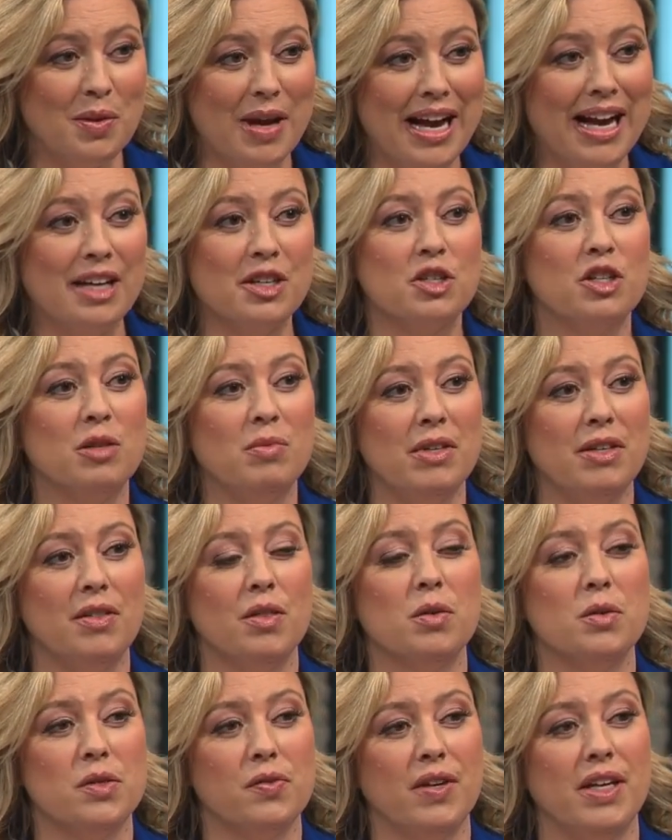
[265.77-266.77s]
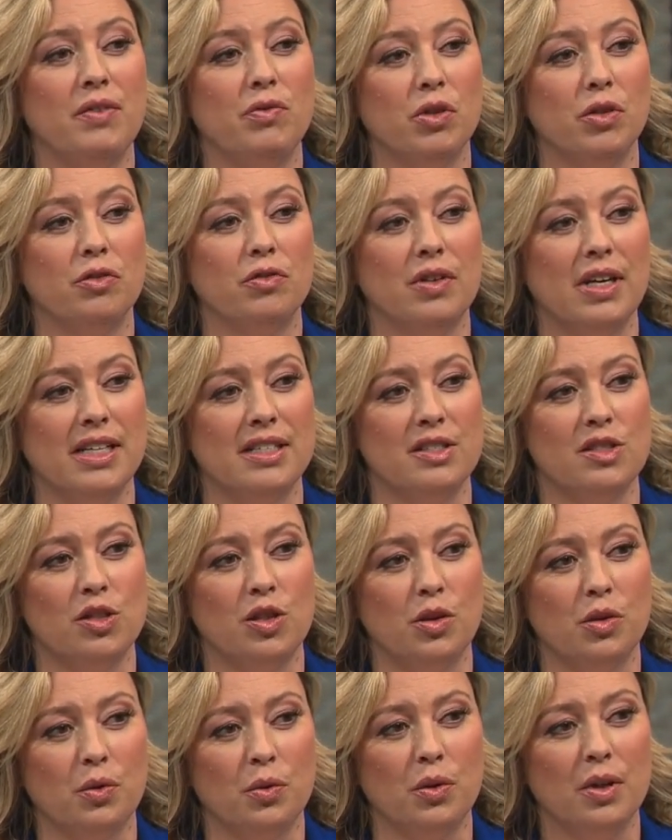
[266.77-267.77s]
To actually be those faithful friends
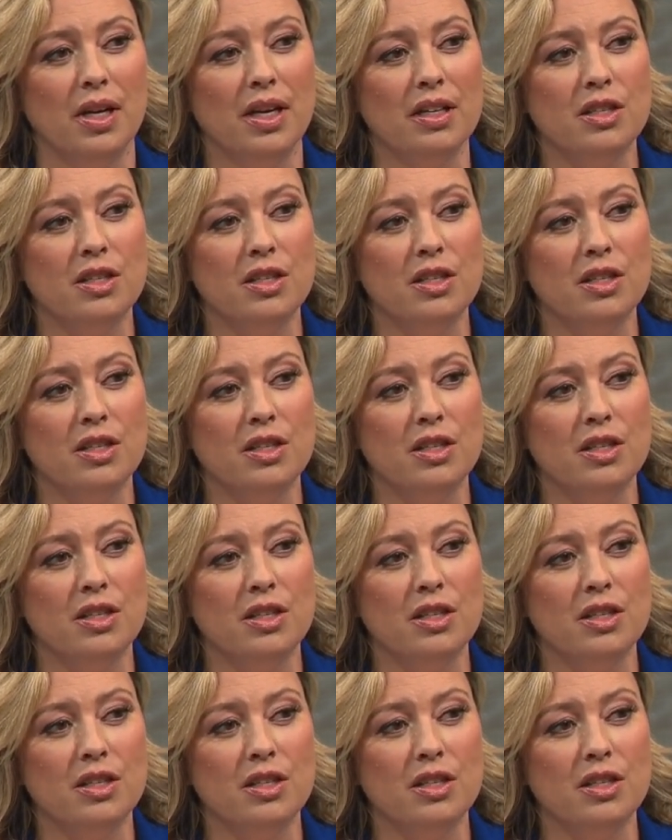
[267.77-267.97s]
who